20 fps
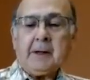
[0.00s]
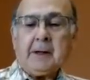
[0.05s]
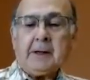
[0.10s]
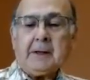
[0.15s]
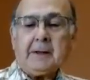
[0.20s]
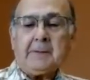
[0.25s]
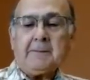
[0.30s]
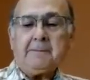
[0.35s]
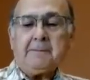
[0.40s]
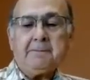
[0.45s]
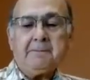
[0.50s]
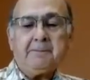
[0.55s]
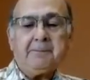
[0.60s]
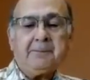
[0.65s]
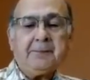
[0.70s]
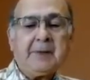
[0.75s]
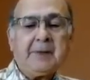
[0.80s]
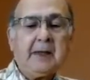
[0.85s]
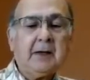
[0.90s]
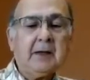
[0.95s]

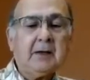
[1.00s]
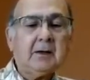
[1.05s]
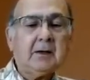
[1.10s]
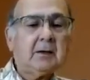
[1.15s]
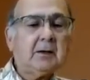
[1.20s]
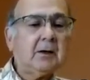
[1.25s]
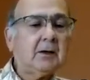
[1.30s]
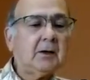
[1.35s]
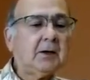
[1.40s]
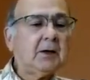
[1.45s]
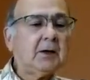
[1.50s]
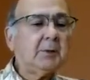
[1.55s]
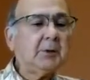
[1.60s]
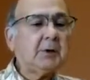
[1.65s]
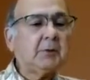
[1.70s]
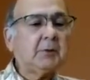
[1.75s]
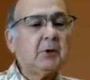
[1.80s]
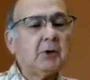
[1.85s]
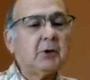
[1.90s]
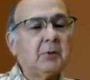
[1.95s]
Um, and a little
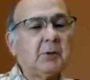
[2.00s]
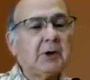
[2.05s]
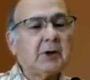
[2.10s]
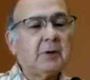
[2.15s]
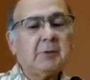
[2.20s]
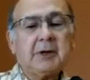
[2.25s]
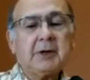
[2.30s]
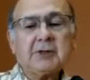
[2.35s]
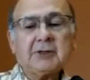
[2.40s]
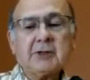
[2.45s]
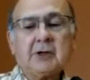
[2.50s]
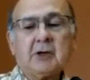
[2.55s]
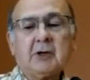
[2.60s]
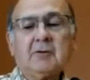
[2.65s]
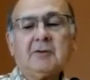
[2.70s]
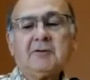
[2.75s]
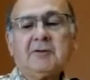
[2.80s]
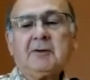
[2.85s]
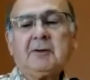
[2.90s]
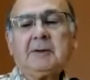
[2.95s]
bit more about
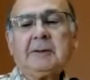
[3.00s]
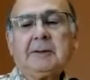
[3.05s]
myself.